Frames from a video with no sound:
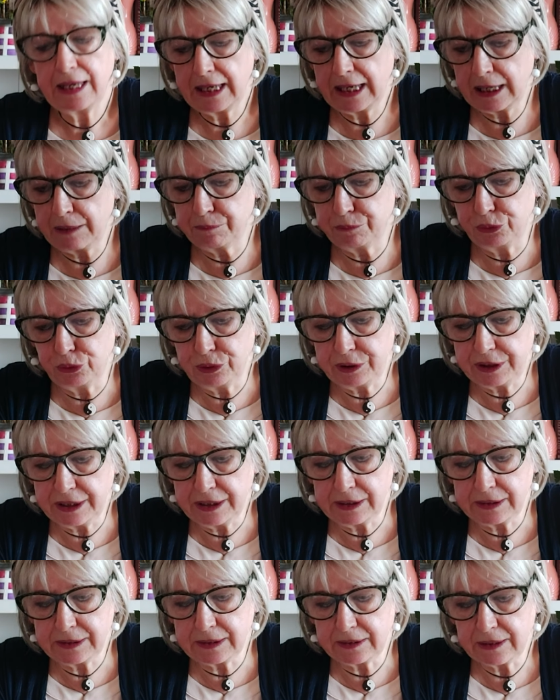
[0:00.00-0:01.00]
a
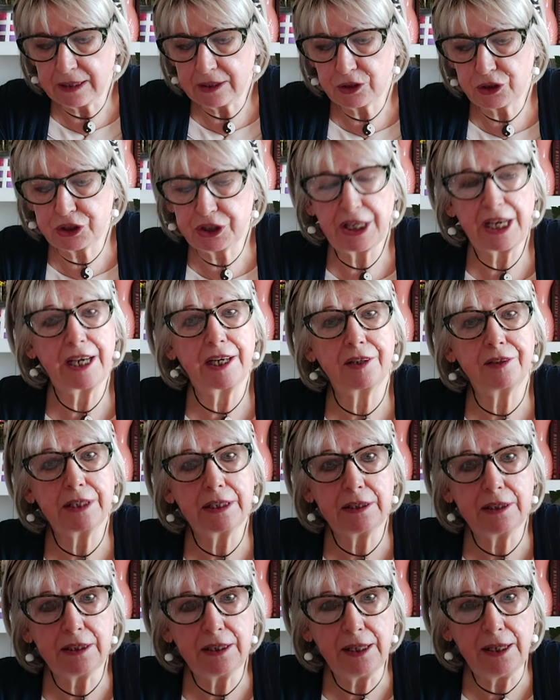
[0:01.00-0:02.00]
Buddhist
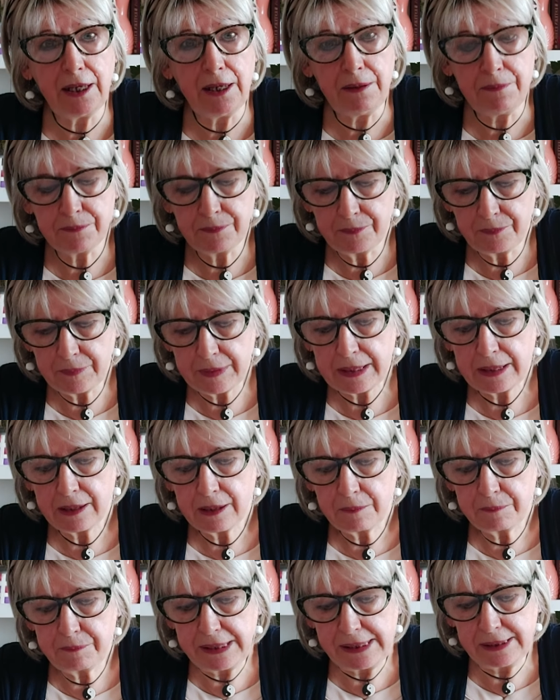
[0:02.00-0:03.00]
charity
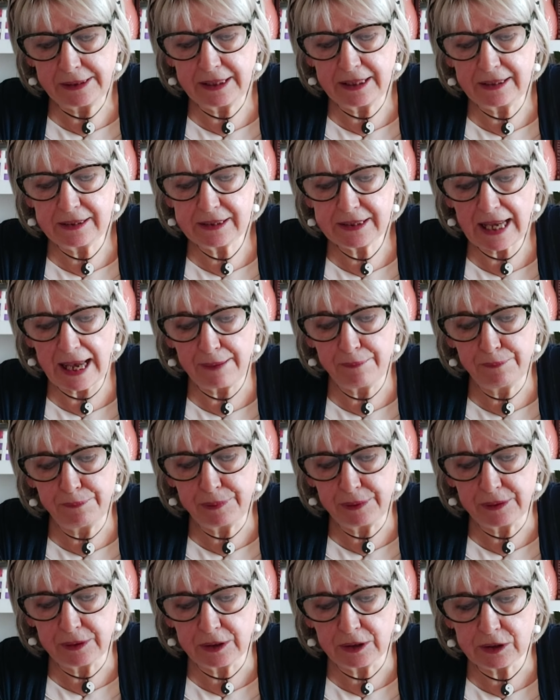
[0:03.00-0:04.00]
building
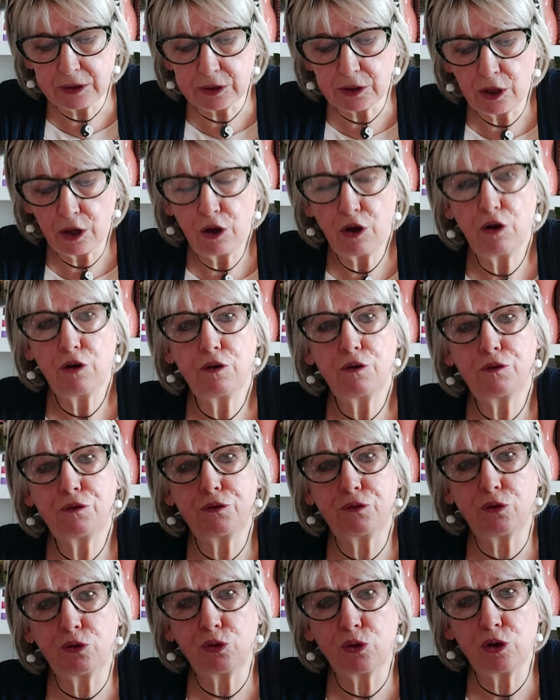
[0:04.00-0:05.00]
temples
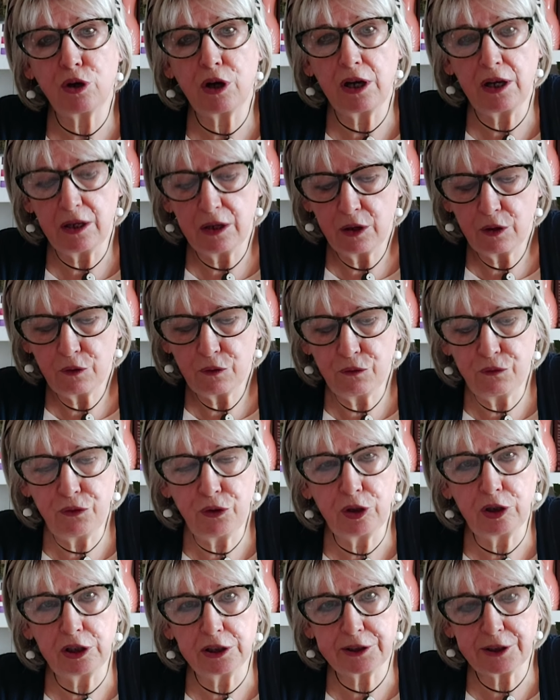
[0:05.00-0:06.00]
for
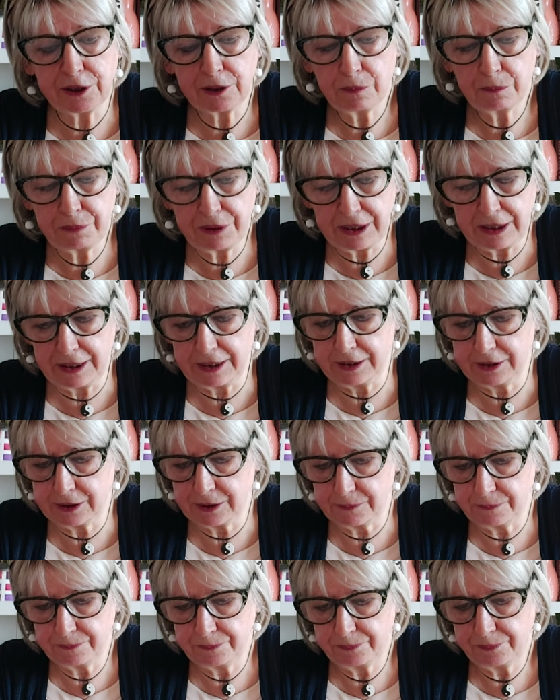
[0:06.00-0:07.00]
world
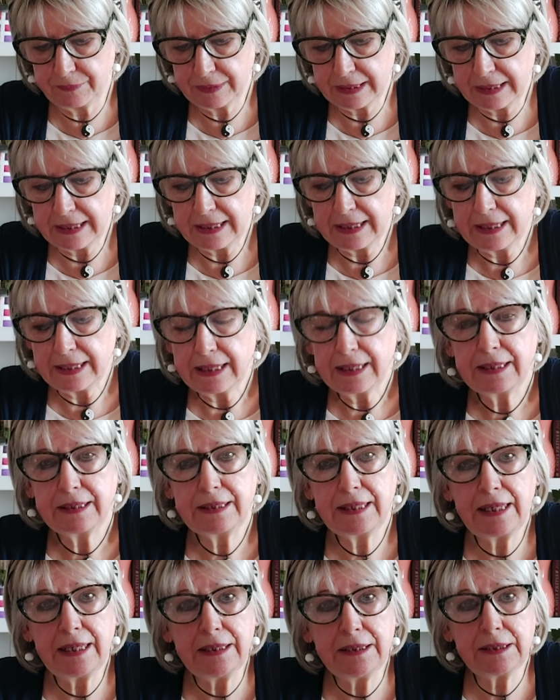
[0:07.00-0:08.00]
peace.
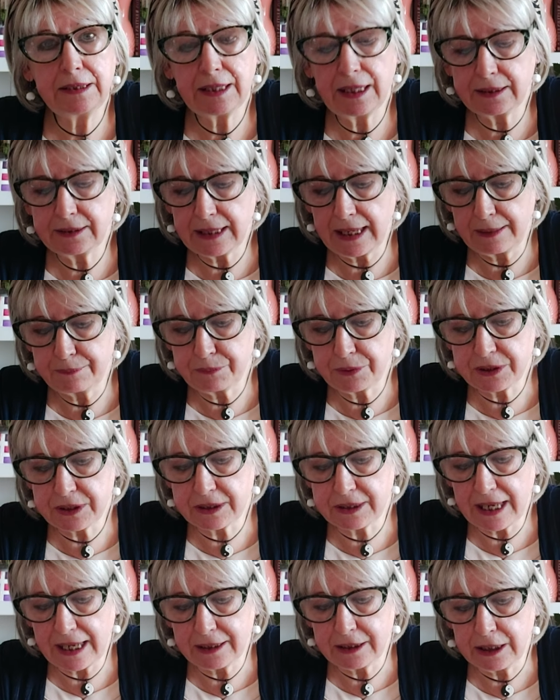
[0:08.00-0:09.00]
They set up
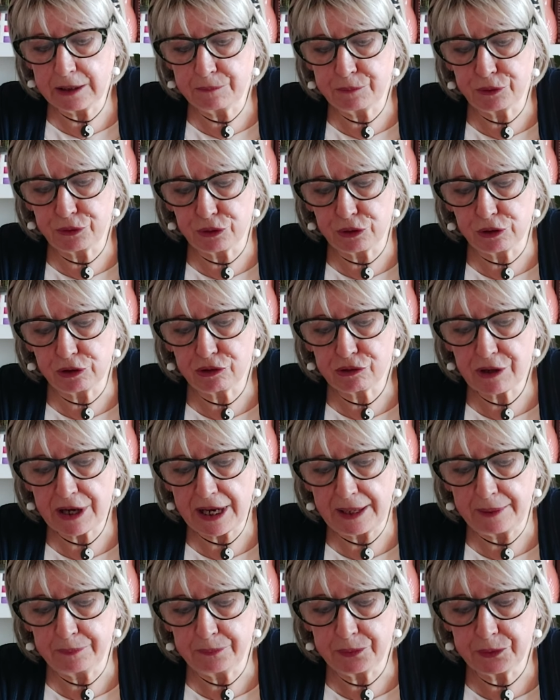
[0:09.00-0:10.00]
study
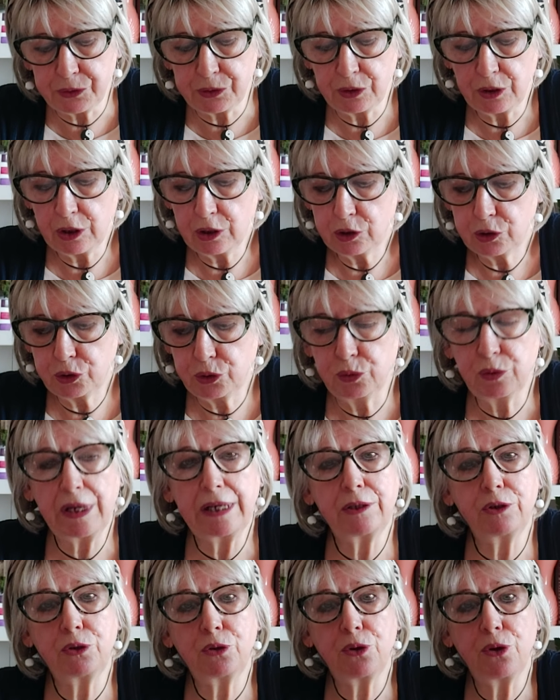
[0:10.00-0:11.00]
programs to
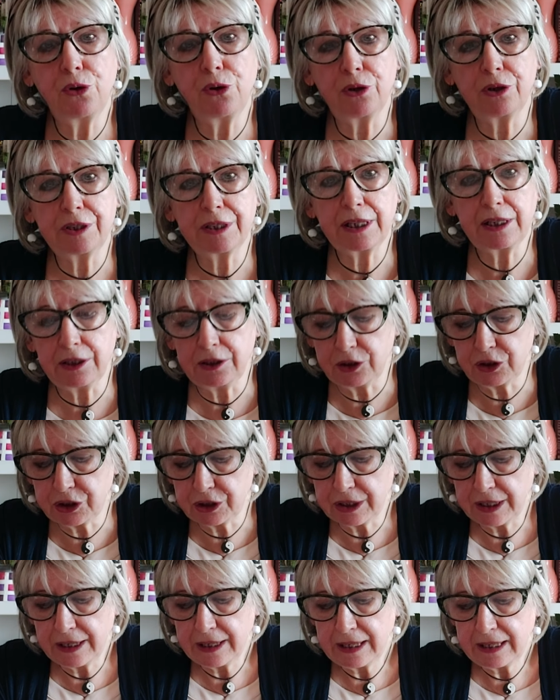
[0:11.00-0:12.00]

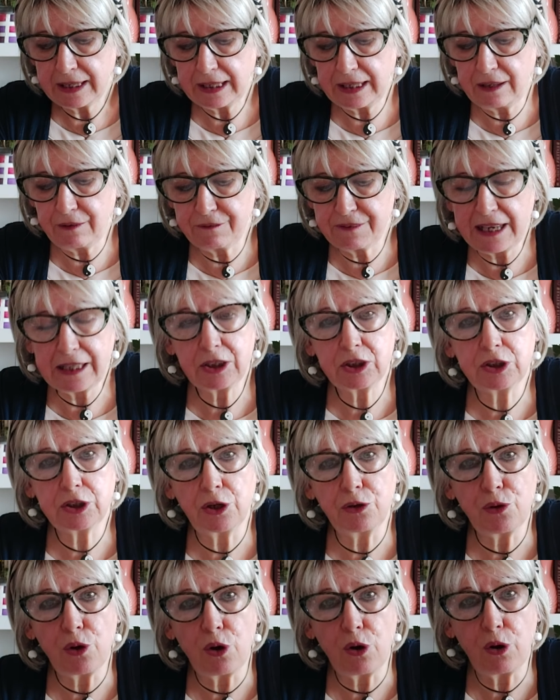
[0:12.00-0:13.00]
encourage a
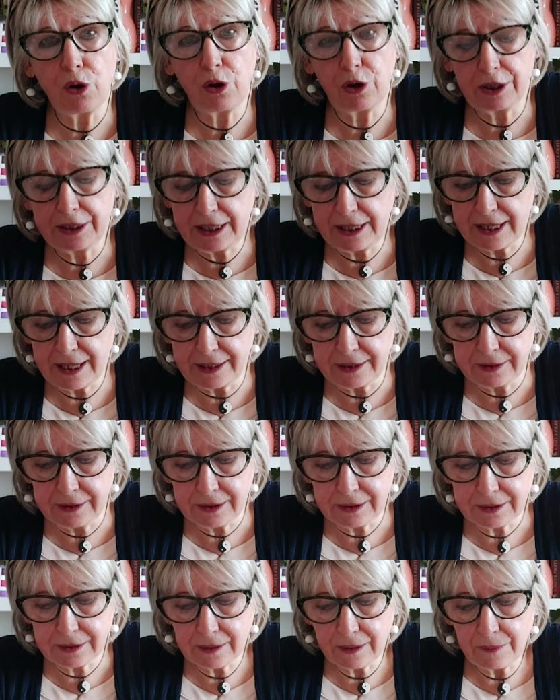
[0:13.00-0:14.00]
Western
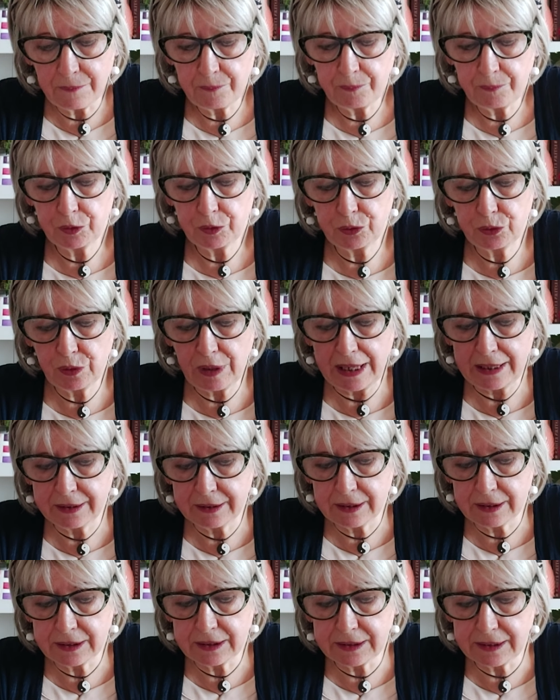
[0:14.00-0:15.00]
audience to
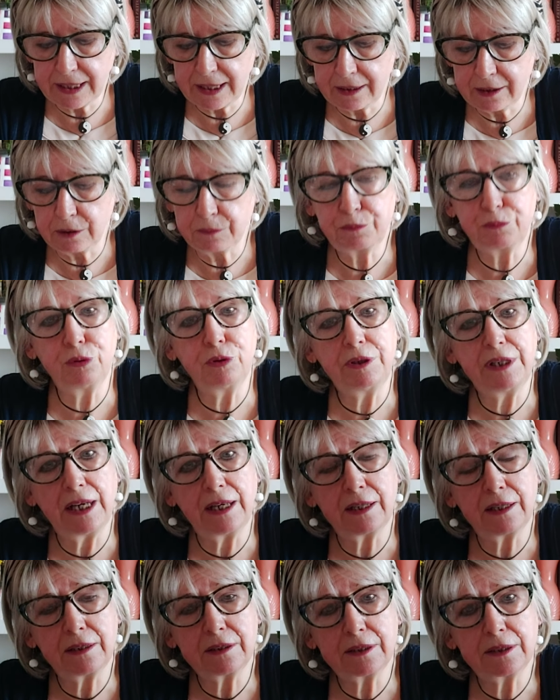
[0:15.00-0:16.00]
understand the
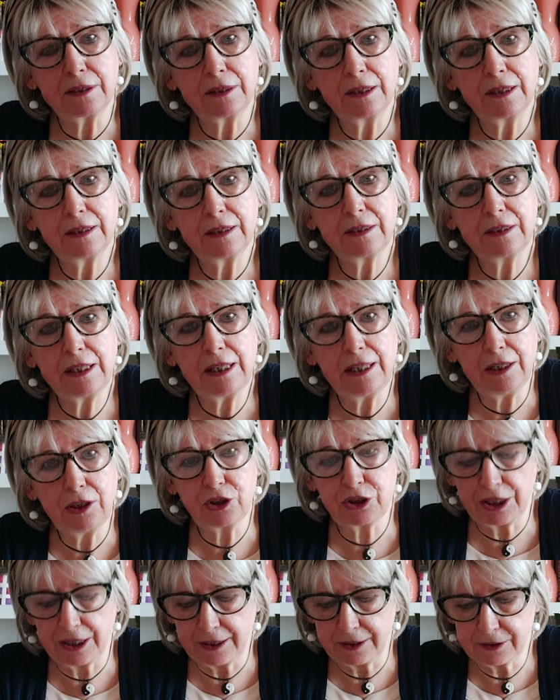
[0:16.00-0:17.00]
Buddha's
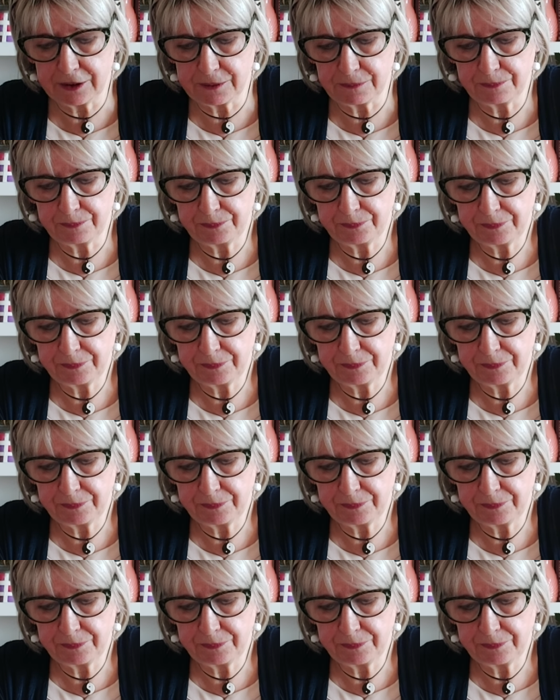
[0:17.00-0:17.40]
teachings.